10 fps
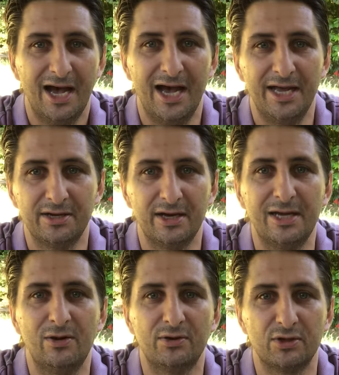And I
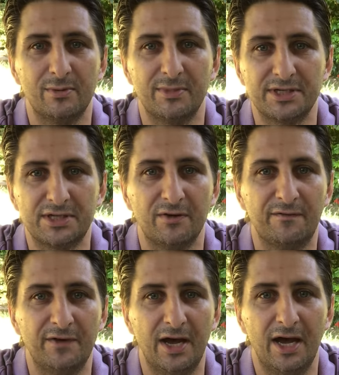logged on
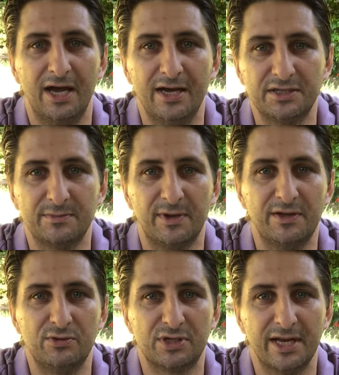myself uh, as my
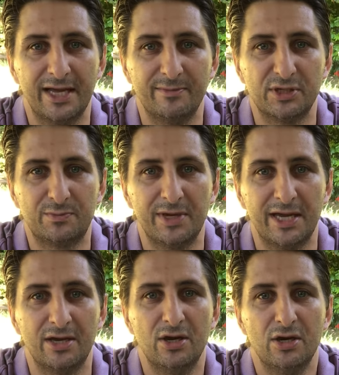username as
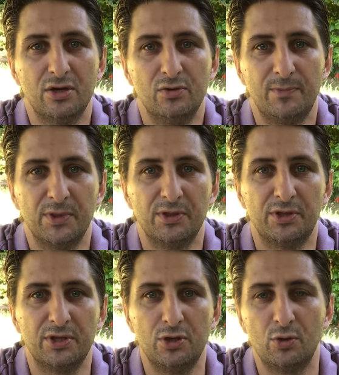being
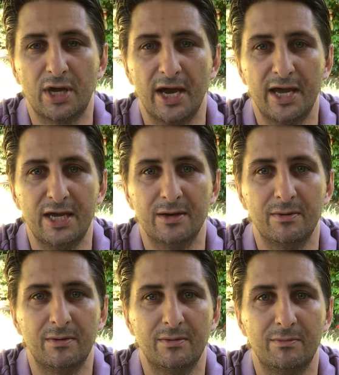the UK
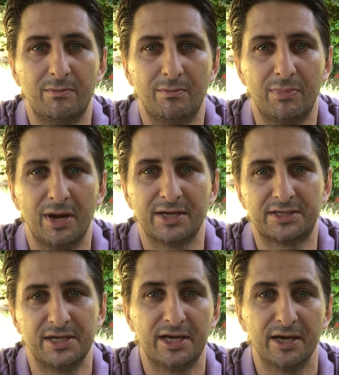Plug
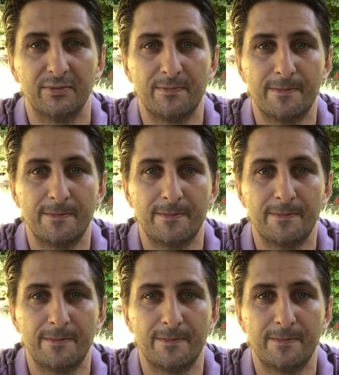Seeker.